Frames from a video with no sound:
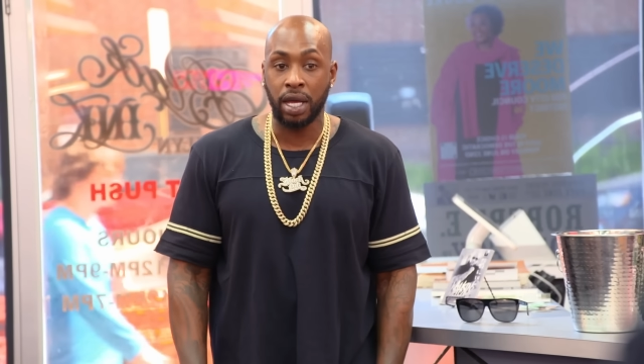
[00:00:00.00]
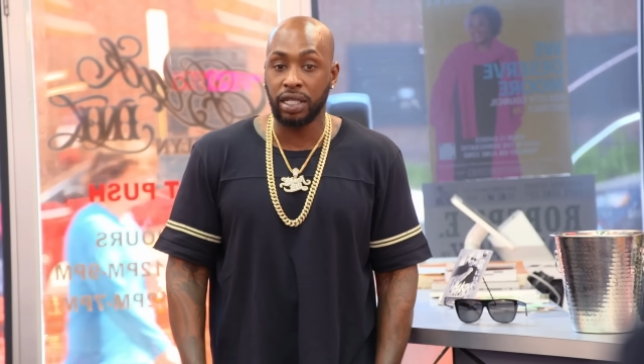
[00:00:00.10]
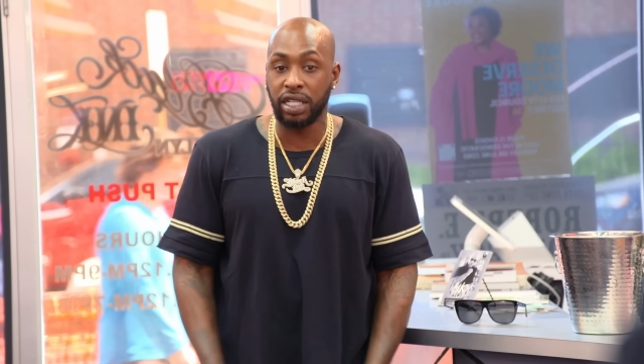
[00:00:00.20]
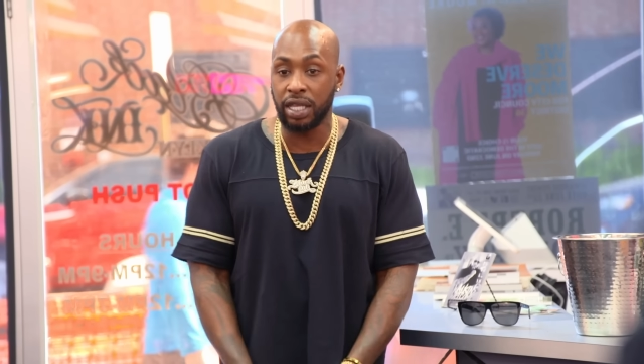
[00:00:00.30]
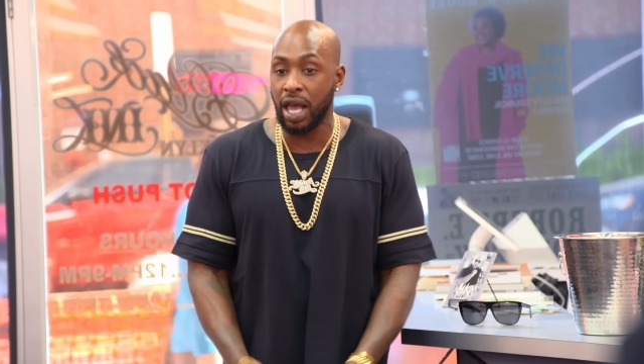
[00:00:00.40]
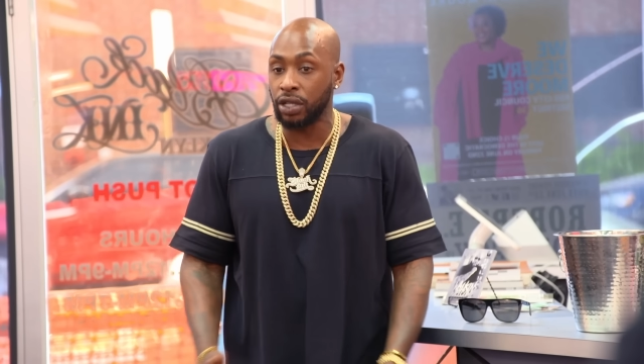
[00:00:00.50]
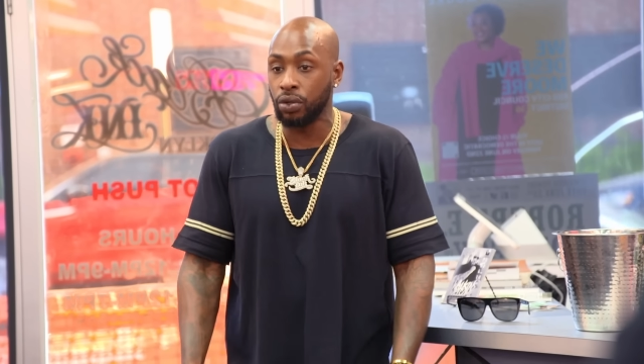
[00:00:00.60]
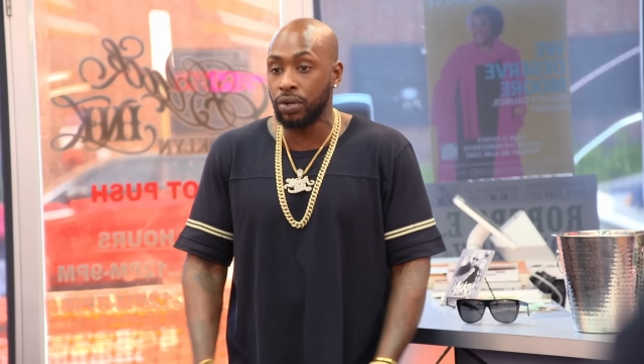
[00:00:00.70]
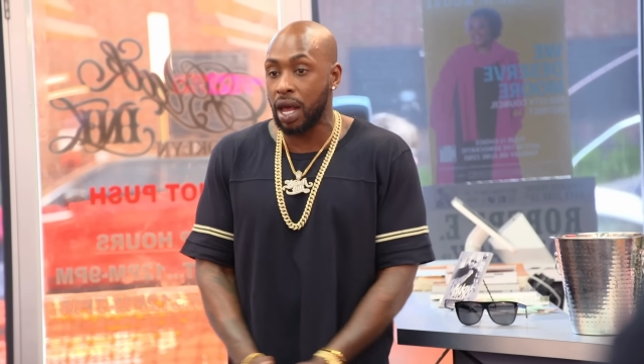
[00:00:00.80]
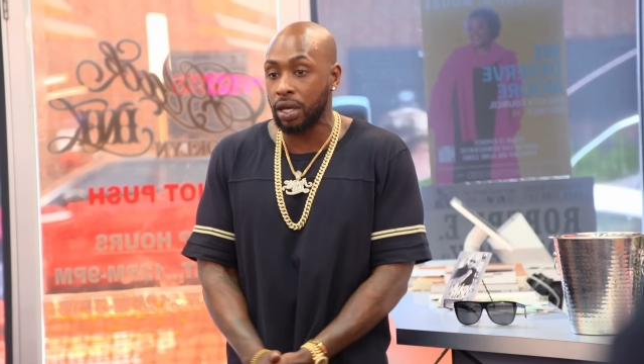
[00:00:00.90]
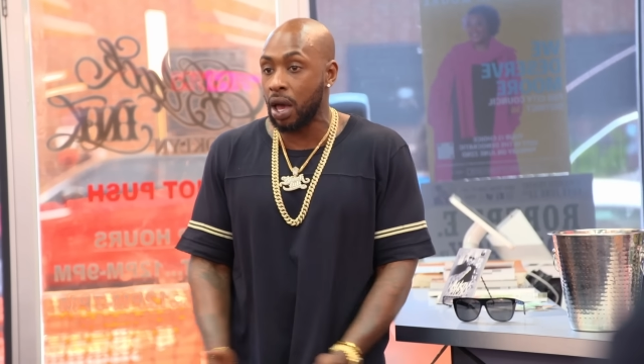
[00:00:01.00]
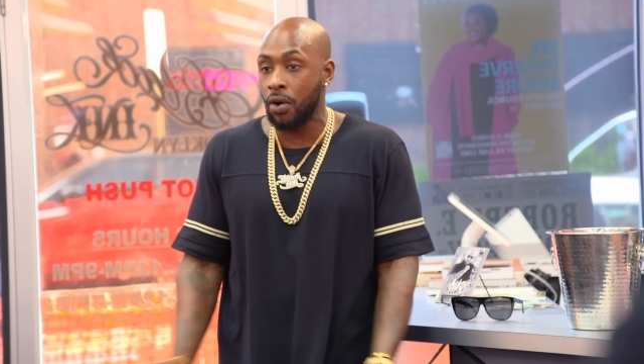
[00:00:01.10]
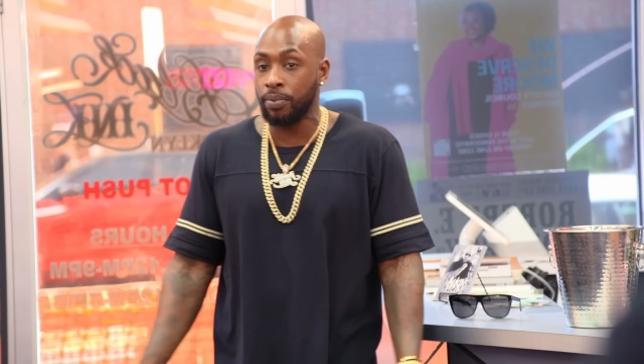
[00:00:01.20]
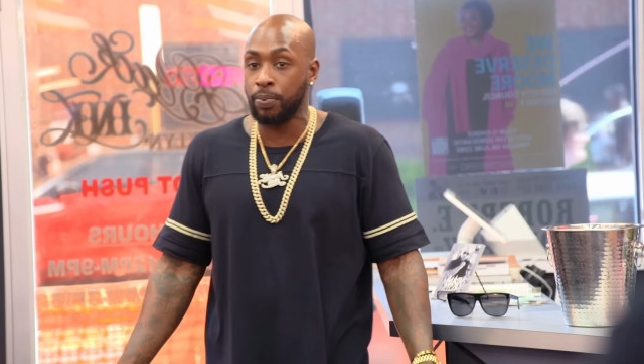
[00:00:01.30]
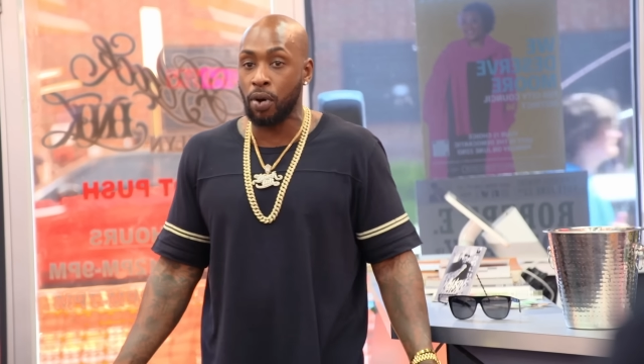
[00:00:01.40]
It's either y'all do that or y'all
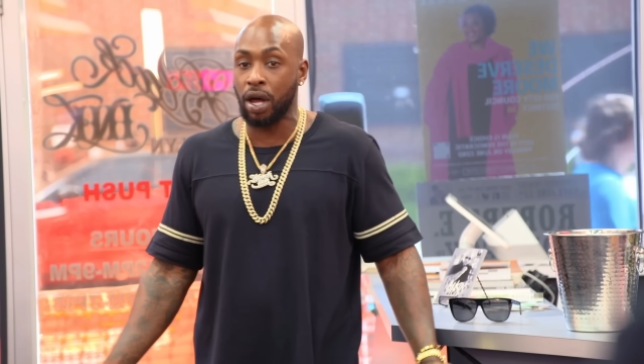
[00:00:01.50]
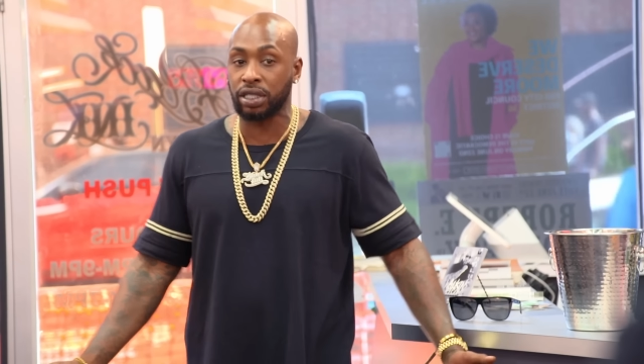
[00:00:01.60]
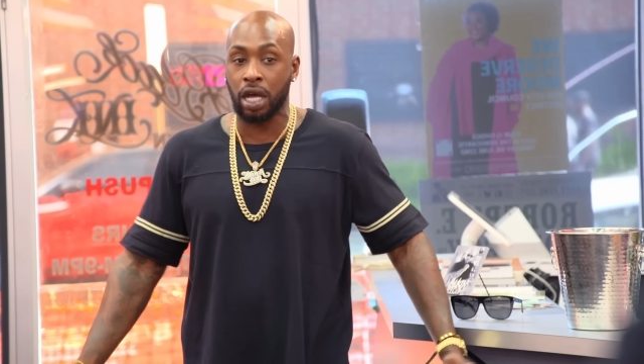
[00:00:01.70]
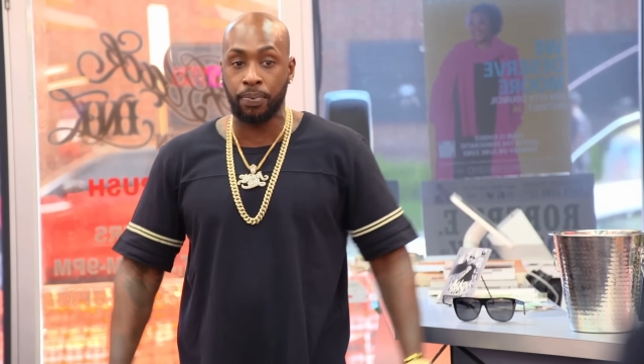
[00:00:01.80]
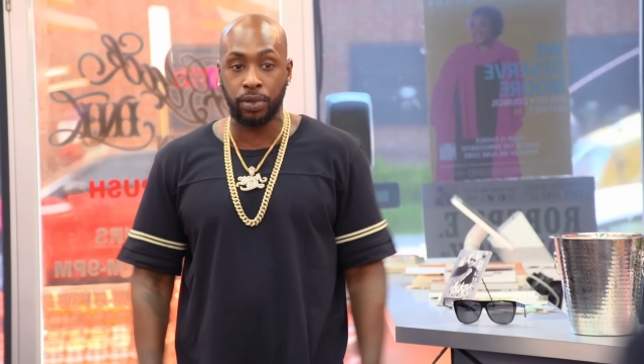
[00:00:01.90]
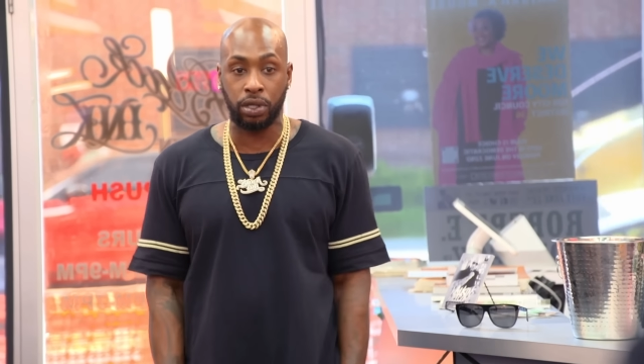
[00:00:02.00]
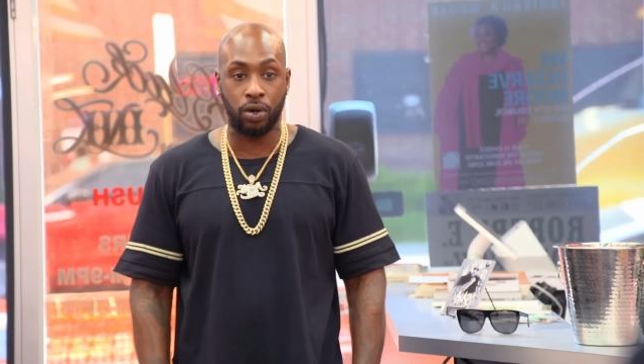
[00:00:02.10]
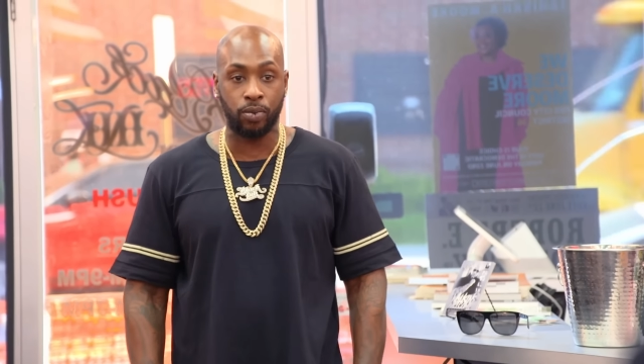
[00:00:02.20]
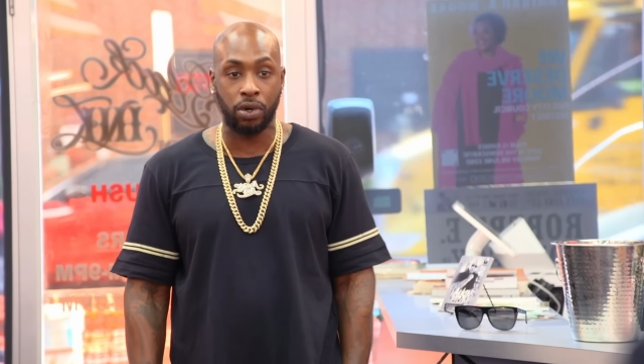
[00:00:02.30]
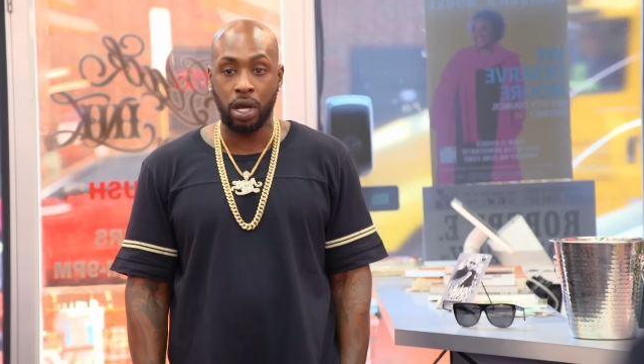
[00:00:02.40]
don't be part of this company no more.